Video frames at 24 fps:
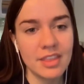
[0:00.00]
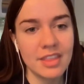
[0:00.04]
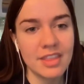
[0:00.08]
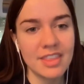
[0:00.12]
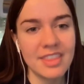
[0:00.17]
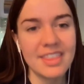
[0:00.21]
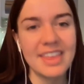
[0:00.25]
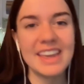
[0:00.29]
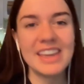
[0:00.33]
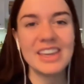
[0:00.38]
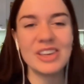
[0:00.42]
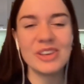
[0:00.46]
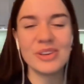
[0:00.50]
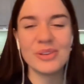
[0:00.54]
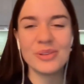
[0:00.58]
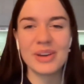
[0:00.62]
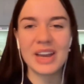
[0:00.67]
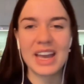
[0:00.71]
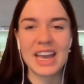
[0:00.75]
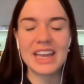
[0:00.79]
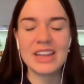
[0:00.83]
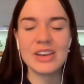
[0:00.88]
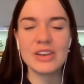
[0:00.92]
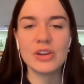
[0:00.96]
Thank you.
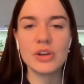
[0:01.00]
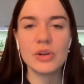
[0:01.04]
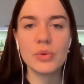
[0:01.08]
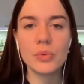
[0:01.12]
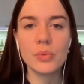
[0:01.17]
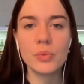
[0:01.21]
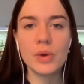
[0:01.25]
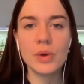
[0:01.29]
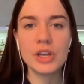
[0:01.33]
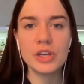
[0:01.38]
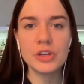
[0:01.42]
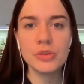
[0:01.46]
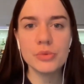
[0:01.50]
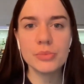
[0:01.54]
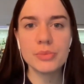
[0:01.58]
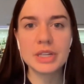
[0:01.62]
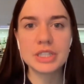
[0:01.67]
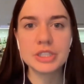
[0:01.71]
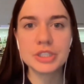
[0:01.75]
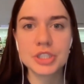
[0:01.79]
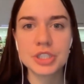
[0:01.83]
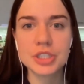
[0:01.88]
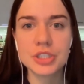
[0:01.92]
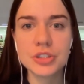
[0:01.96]
And when you
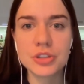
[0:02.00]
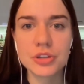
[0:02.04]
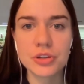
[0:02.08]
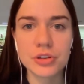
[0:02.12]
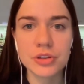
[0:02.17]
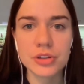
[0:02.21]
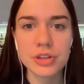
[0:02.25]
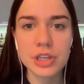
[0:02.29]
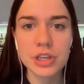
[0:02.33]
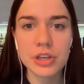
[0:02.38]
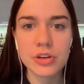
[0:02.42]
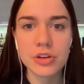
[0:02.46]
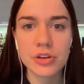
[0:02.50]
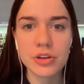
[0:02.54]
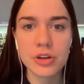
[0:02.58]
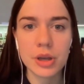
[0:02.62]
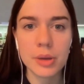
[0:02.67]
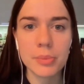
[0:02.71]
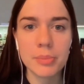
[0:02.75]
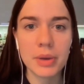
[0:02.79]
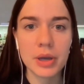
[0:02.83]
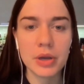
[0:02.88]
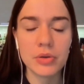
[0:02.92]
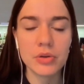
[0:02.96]
mentioned earlier
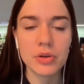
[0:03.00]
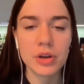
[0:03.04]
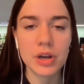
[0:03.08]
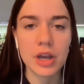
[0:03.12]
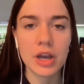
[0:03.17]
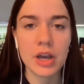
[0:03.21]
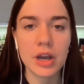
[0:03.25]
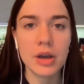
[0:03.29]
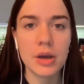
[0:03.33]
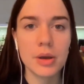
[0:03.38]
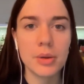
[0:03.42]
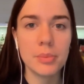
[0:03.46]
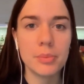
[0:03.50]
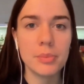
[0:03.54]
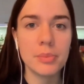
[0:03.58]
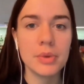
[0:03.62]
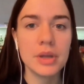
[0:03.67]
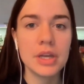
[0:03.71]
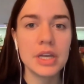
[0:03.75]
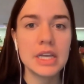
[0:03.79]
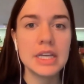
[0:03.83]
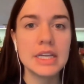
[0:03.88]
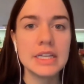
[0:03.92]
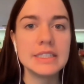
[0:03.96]
about
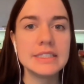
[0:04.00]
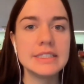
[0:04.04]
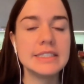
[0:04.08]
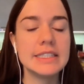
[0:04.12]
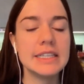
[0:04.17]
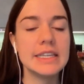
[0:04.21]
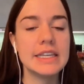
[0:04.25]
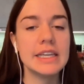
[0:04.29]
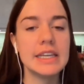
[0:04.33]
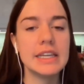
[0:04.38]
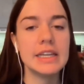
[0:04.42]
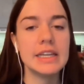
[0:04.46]
seeking